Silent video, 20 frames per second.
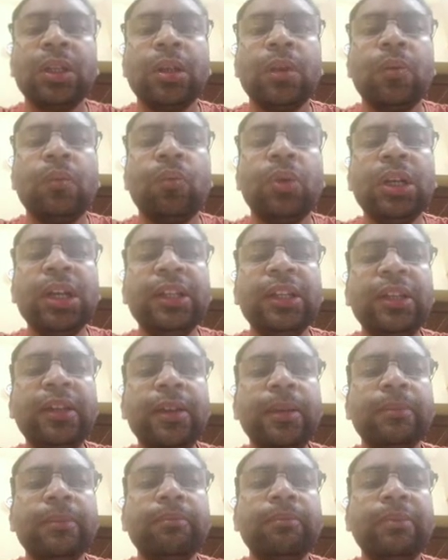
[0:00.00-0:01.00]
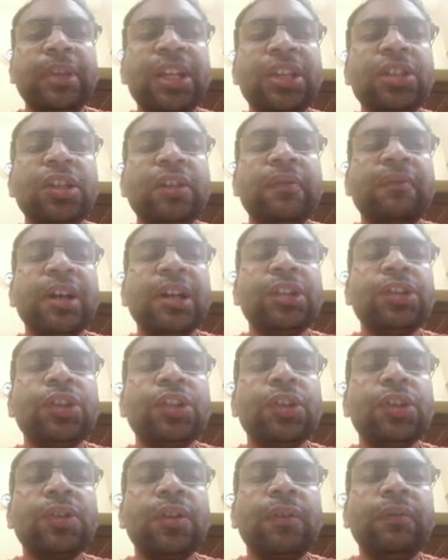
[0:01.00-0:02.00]
What are the major
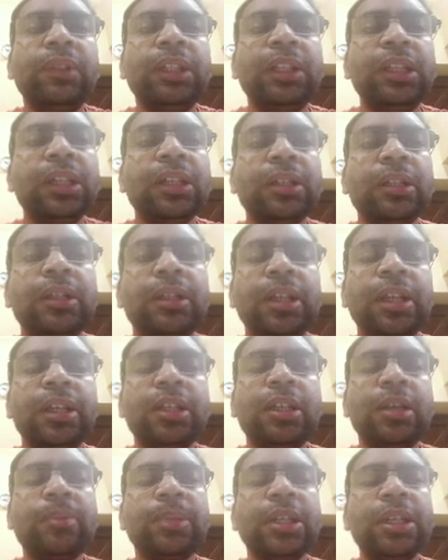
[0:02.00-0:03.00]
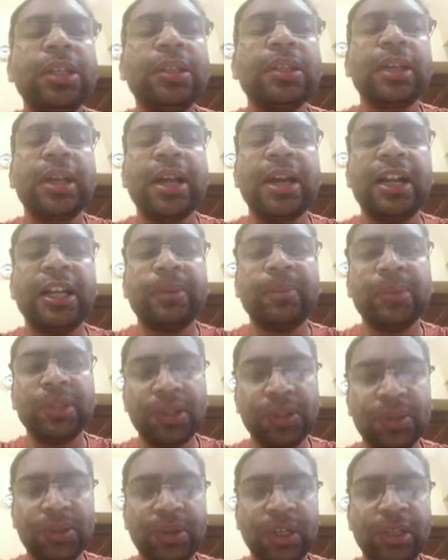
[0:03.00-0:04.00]
functions of the database
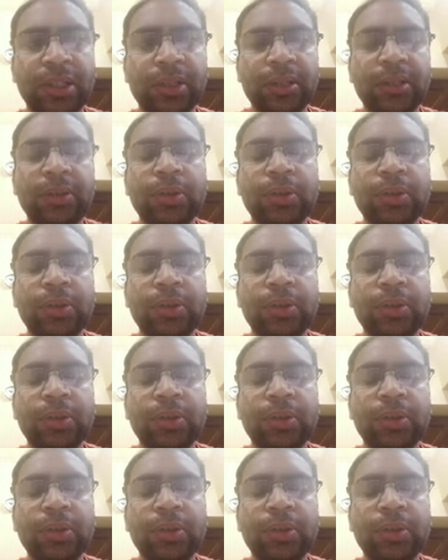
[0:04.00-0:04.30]
administrator?